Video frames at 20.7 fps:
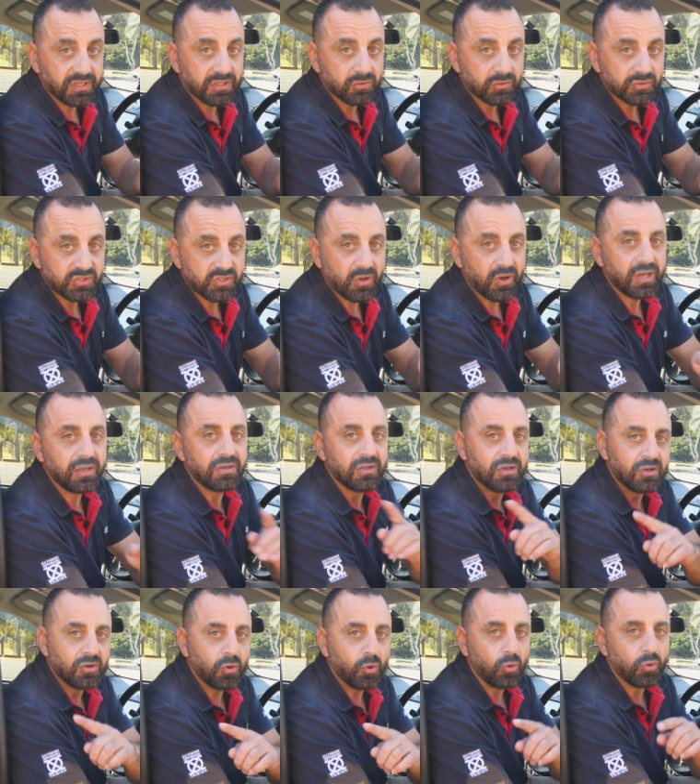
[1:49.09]
vehicle side
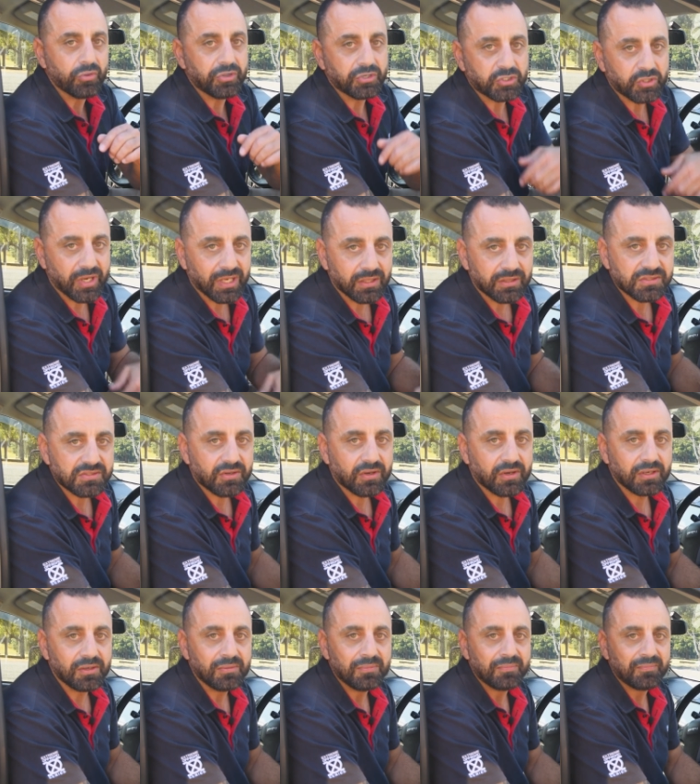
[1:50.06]
or the trailer
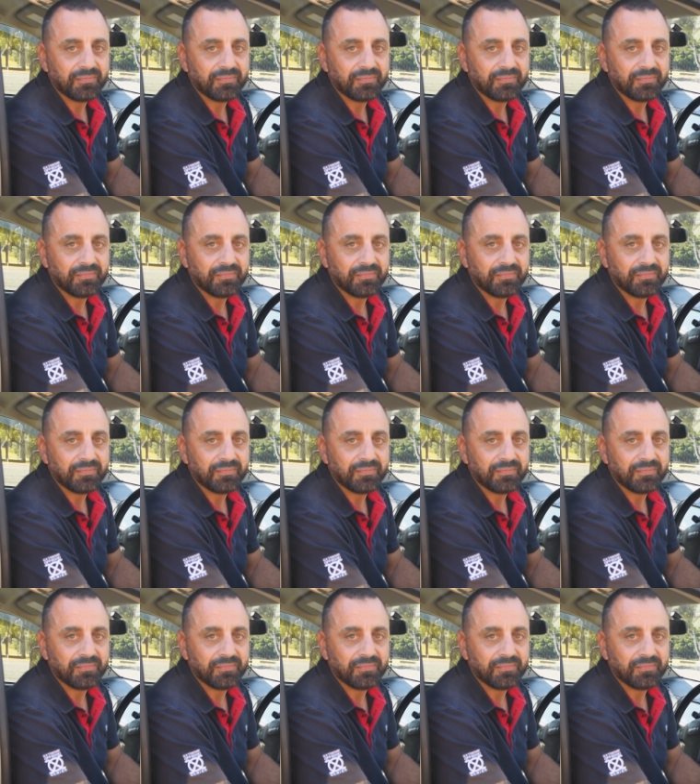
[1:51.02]
side.